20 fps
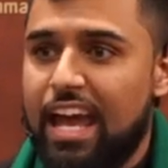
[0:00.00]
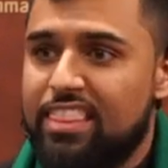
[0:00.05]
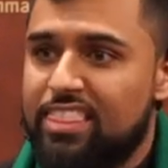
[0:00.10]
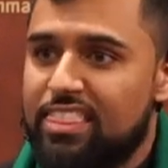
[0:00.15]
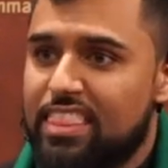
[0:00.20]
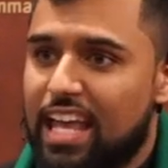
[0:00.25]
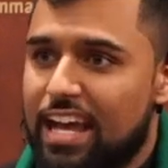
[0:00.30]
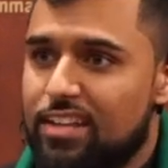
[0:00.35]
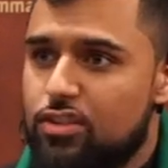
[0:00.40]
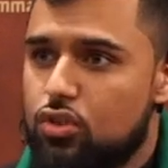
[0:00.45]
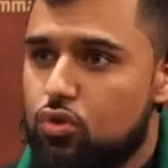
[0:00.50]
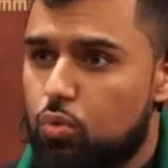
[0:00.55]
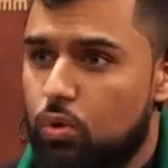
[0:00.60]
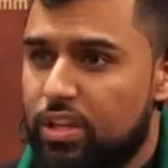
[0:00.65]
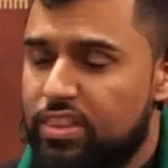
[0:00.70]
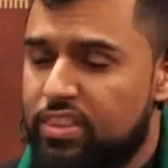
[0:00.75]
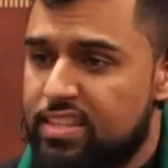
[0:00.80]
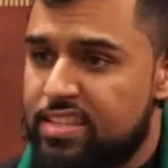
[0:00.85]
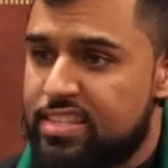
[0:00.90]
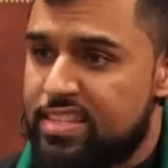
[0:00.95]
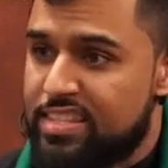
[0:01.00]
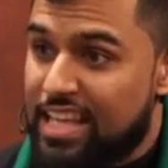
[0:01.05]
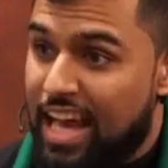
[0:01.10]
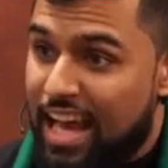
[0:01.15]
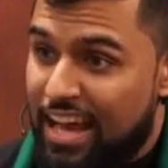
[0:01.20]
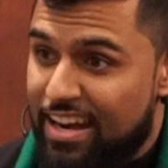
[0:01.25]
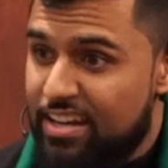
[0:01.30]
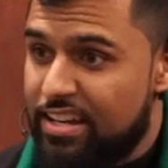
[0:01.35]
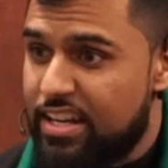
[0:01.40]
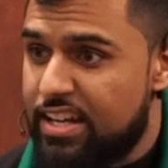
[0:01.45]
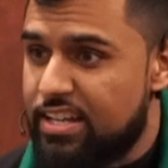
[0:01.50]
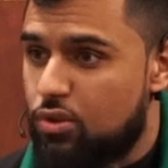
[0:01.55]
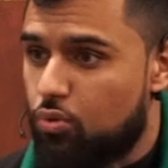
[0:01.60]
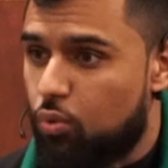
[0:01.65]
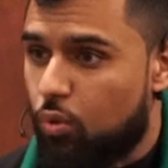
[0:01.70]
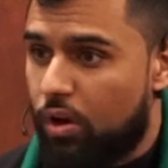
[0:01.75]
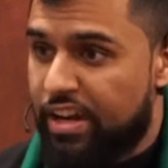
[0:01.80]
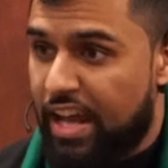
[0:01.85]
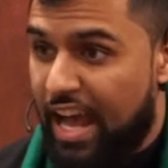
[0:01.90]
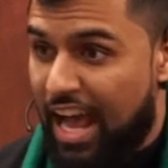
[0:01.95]
And that's what the
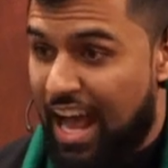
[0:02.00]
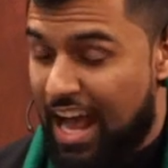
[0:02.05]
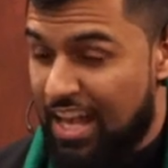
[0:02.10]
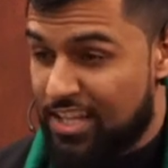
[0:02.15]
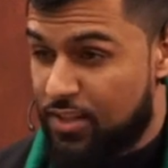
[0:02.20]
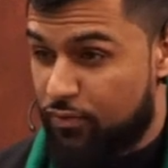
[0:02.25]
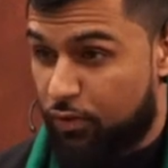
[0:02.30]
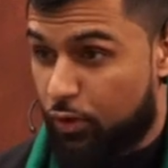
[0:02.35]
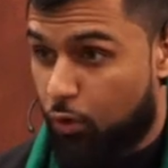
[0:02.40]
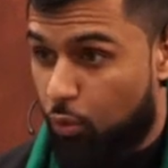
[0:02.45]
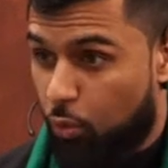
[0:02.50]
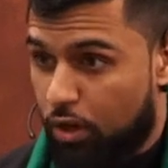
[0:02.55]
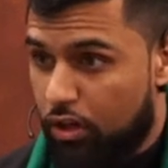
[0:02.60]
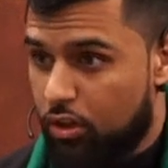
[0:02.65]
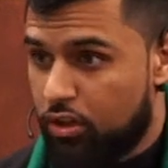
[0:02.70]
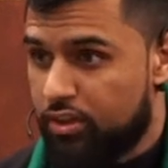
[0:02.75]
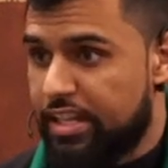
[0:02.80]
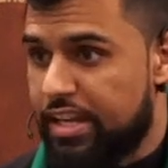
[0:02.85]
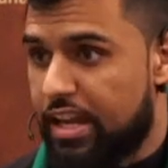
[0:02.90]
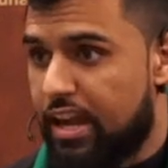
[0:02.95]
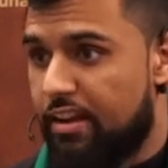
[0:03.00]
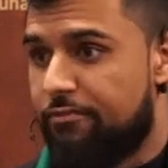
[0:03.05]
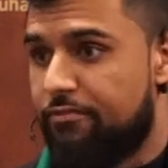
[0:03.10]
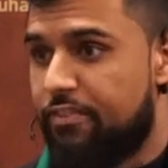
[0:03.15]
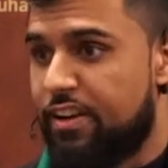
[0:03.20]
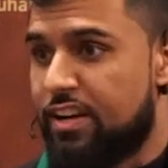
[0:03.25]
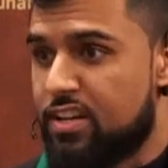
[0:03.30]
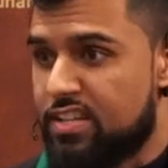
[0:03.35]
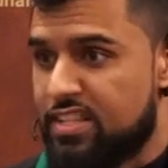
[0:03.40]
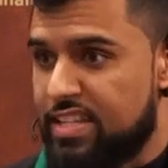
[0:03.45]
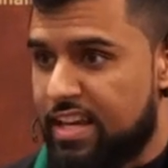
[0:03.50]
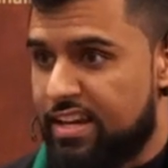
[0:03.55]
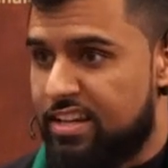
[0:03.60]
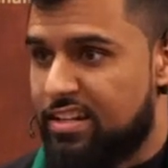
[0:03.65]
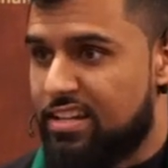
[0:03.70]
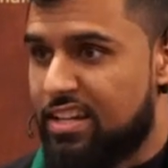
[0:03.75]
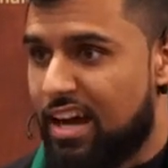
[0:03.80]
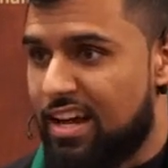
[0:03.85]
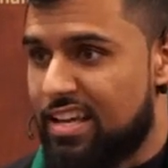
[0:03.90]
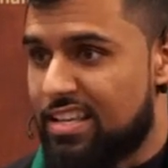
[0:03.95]
sadness one has for worldly affairs,
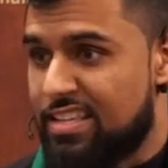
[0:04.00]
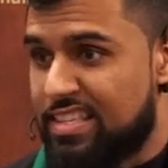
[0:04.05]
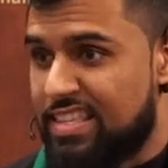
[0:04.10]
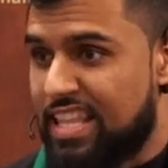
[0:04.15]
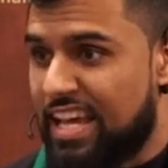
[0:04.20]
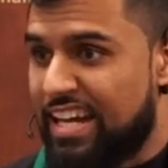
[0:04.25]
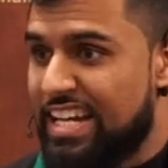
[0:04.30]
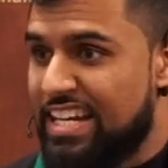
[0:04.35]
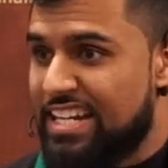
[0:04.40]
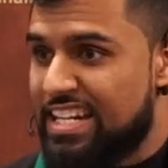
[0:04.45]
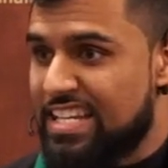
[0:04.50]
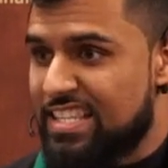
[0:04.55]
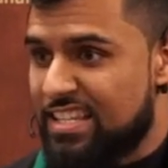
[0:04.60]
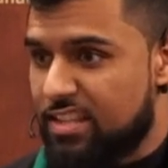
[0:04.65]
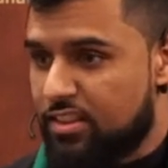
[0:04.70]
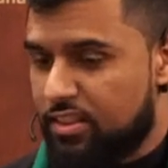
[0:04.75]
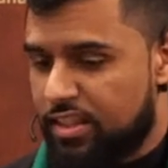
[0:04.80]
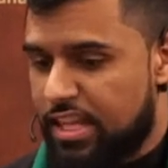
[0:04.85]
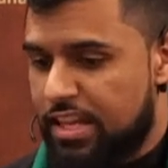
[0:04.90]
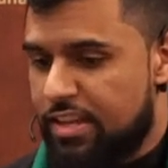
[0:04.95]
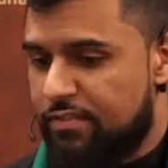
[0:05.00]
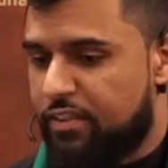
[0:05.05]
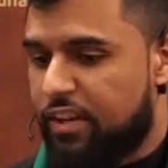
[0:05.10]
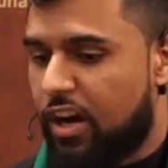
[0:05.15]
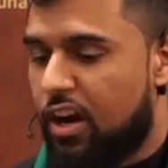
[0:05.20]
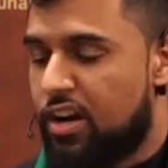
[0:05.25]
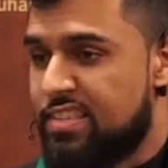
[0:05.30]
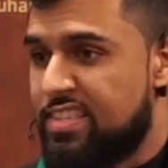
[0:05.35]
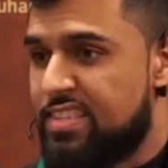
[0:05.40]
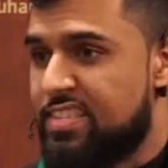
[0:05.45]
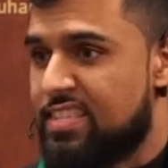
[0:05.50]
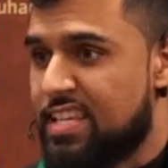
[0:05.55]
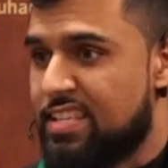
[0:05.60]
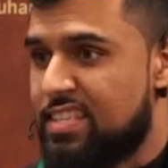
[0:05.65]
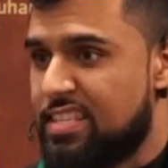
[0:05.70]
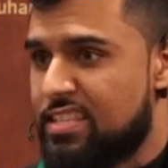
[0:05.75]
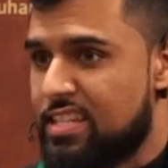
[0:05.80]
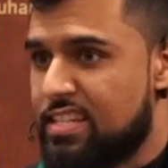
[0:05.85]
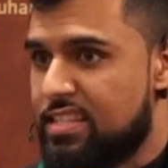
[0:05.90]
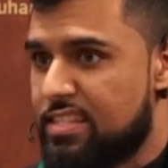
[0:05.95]
it does, that it doesn't leave
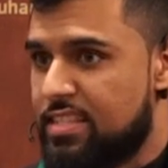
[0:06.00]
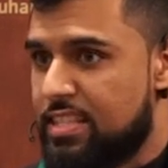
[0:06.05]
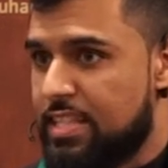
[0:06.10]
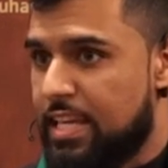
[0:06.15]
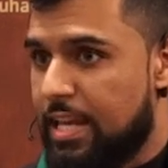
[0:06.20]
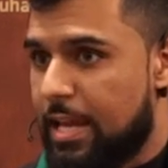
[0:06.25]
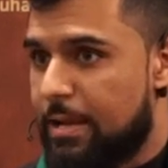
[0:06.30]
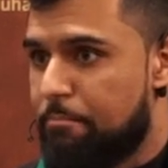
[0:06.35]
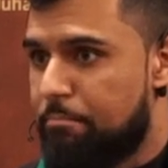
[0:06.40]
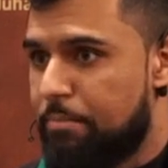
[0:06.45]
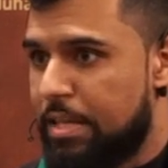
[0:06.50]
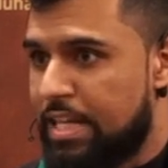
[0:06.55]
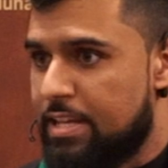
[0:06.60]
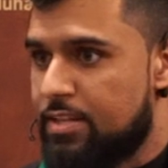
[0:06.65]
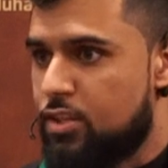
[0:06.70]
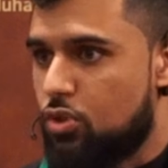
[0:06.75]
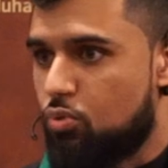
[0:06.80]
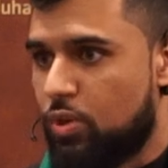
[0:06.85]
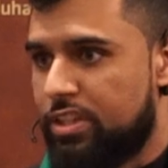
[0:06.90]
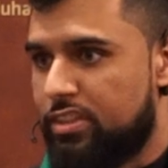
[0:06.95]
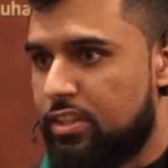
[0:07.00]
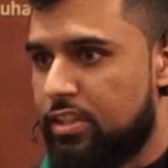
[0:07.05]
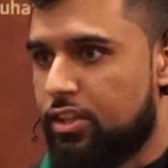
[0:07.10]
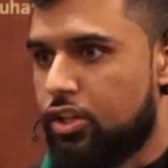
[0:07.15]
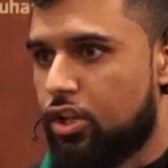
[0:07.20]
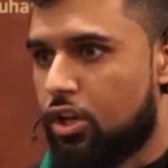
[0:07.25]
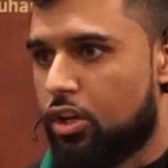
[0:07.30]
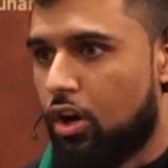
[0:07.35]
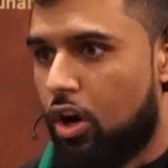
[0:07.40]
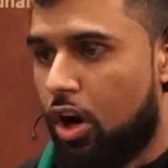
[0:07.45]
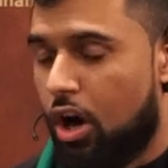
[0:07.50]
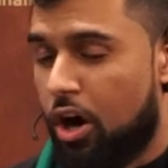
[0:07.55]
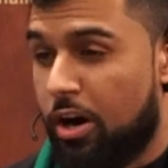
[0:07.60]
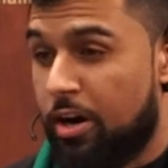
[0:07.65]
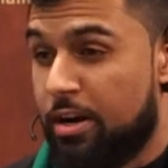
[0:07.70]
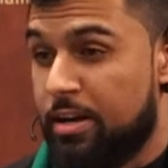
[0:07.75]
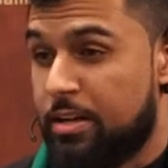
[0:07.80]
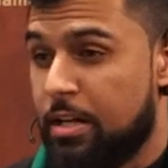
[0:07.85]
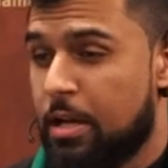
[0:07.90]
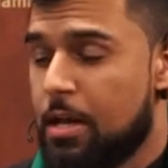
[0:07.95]
consistency and peace within your
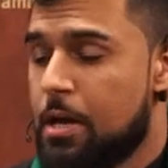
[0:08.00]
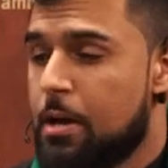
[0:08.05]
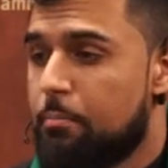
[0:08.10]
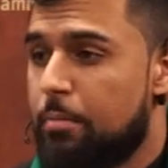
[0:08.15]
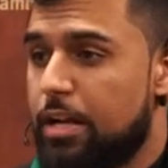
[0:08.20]
heart.